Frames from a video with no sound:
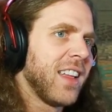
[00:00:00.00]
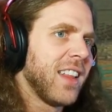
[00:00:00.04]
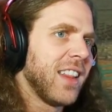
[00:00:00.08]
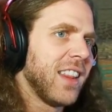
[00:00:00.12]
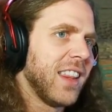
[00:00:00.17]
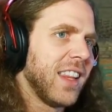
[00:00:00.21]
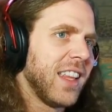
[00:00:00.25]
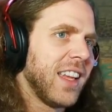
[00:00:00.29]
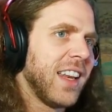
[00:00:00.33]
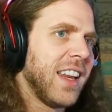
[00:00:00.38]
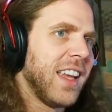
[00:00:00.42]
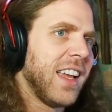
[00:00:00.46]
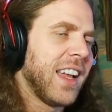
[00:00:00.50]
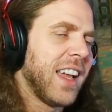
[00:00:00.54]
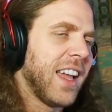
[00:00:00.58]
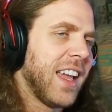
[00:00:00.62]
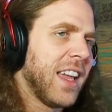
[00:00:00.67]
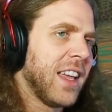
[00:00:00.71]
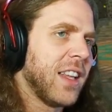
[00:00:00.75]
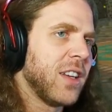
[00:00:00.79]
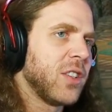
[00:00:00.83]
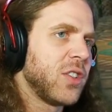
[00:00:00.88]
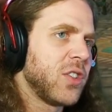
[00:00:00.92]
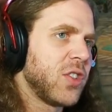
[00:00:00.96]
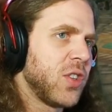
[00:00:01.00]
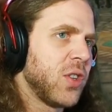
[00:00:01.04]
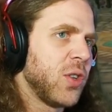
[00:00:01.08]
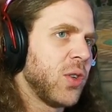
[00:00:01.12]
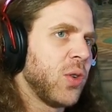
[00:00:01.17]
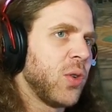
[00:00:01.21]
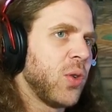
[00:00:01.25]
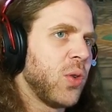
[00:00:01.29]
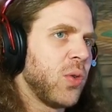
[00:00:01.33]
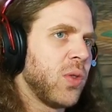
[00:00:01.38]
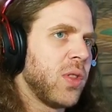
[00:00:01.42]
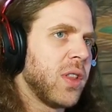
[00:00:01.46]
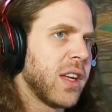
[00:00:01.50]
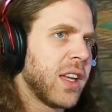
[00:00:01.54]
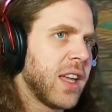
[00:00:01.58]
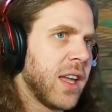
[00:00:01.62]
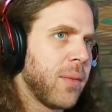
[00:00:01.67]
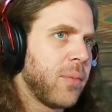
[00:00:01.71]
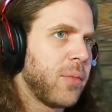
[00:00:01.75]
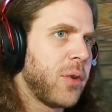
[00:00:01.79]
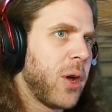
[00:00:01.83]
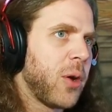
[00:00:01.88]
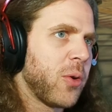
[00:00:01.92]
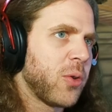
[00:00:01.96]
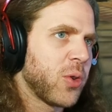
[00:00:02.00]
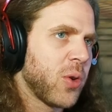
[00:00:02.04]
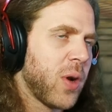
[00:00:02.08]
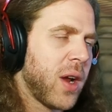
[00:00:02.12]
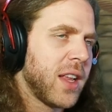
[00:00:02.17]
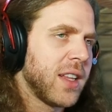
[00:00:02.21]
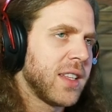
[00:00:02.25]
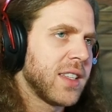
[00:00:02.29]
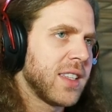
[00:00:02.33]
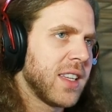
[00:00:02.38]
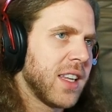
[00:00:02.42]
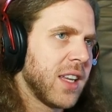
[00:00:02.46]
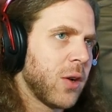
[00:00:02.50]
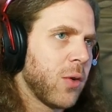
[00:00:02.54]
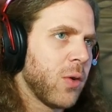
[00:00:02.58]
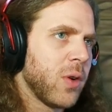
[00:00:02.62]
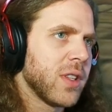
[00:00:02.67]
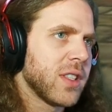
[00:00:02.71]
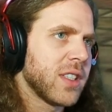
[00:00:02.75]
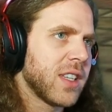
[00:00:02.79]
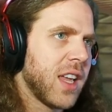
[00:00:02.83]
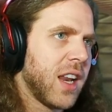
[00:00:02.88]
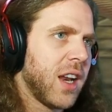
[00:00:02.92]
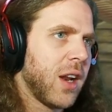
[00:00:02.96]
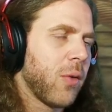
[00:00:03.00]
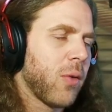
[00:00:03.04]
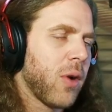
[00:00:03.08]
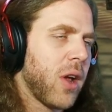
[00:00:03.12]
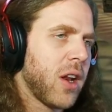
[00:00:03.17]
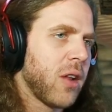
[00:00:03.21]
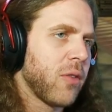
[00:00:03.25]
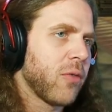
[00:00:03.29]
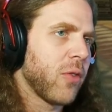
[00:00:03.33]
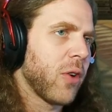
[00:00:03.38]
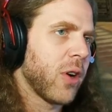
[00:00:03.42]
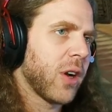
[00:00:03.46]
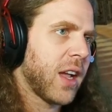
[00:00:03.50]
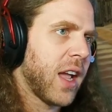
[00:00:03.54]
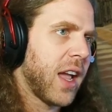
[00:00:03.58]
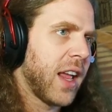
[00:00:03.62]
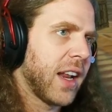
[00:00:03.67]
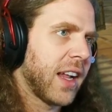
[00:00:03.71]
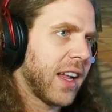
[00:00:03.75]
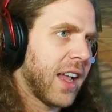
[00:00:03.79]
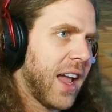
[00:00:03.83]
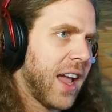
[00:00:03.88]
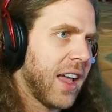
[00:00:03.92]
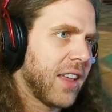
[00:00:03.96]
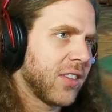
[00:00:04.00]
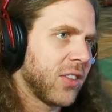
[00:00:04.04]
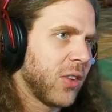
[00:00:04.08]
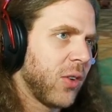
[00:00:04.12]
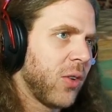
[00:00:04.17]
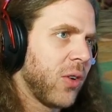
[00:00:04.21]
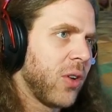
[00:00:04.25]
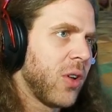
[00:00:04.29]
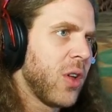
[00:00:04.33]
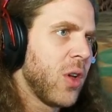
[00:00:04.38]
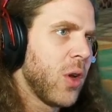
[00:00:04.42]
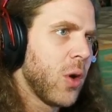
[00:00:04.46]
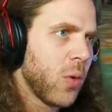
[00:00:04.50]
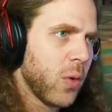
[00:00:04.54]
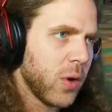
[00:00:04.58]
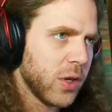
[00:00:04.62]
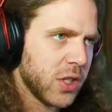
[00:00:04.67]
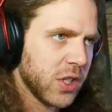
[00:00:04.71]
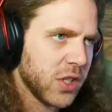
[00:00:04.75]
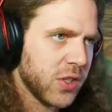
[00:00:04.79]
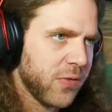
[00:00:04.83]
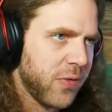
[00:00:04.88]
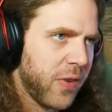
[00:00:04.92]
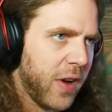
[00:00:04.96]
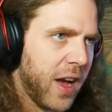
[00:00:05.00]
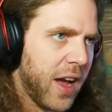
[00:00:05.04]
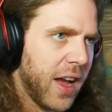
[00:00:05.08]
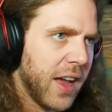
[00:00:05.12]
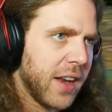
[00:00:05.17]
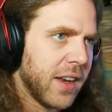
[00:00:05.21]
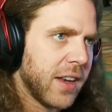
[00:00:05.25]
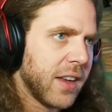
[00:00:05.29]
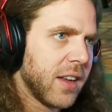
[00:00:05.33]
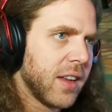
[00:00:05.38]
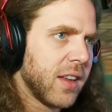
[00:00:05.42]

leading into the Gibdo trade sequence, getting ready for Ikana Castle, which is fine.